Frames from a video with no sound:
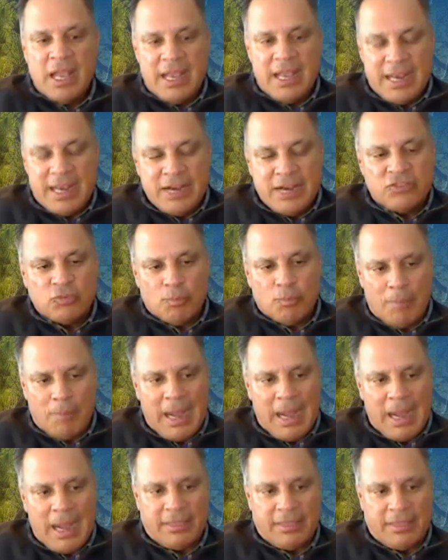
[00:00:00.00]
Here's
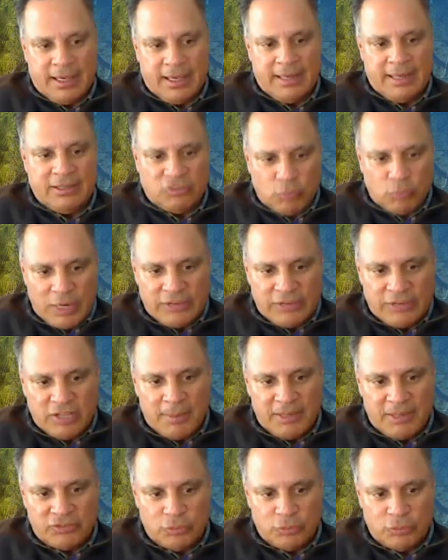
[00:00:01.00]
my thing, and this is what I tell
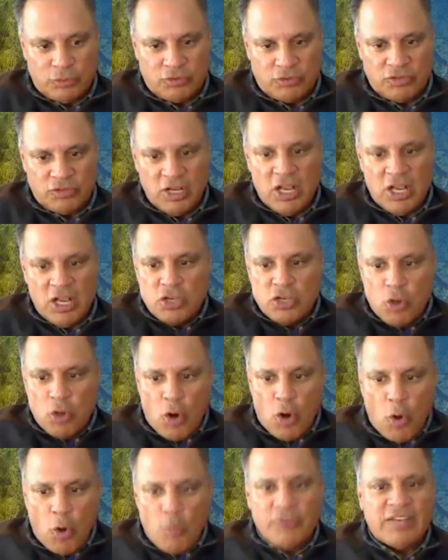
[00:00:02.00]
my students. You
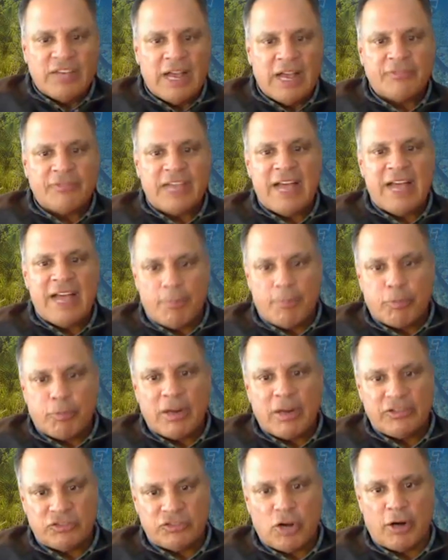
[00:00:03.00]
always have to have a
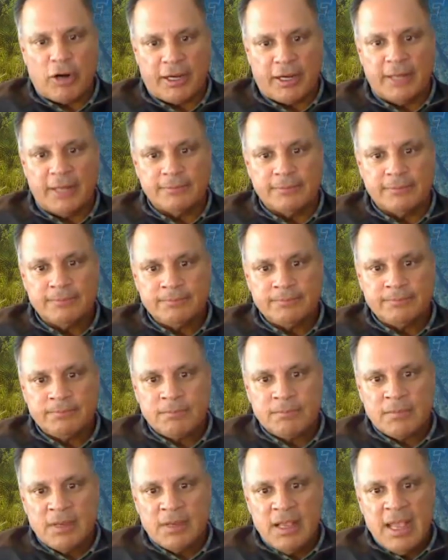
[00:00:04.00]
price target.
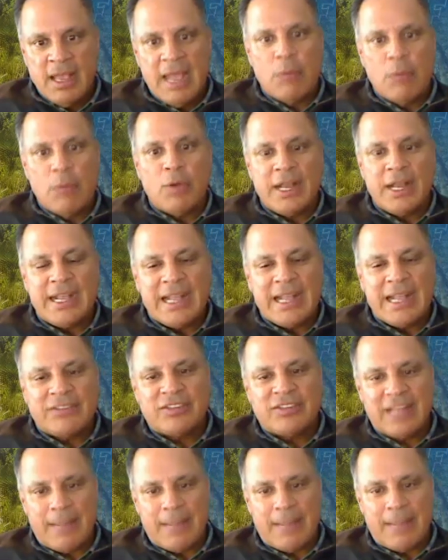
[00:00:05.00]
And when it gets
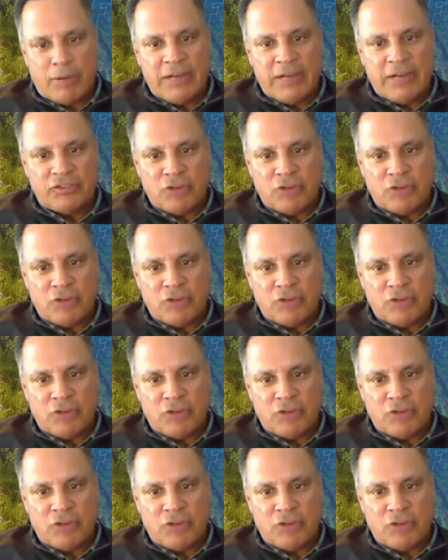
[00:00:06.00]
to that price